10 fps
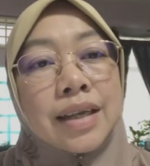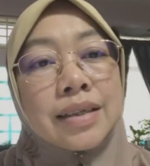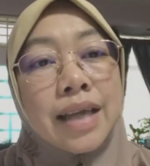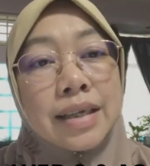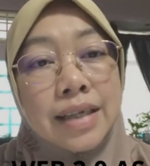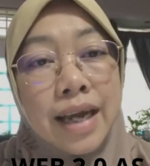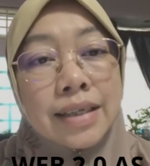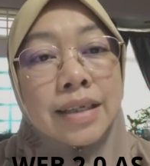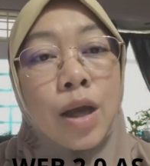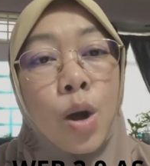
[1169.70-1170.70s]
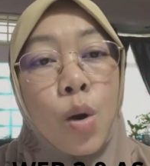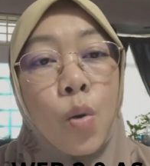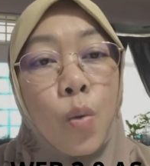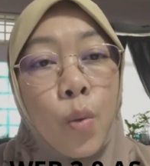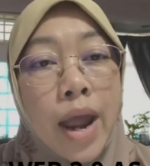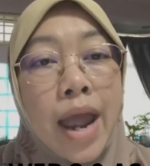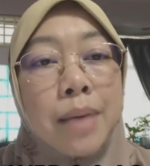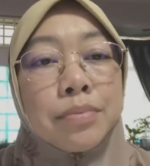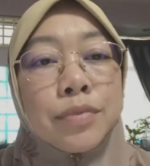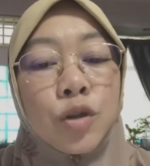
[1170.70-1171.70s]
such as
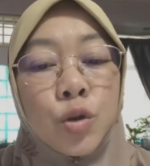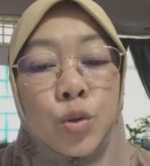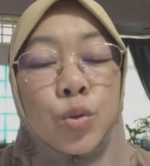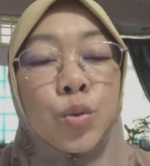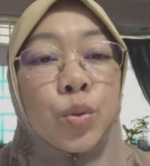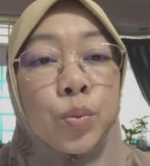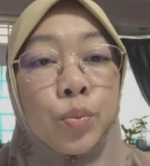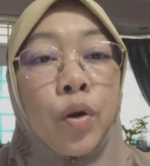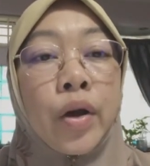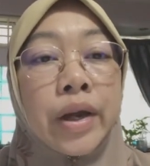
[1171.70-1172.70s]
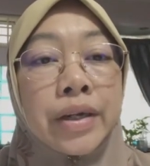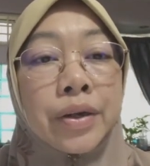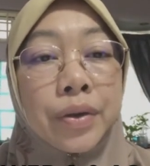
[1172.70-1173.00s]
Web 2.0.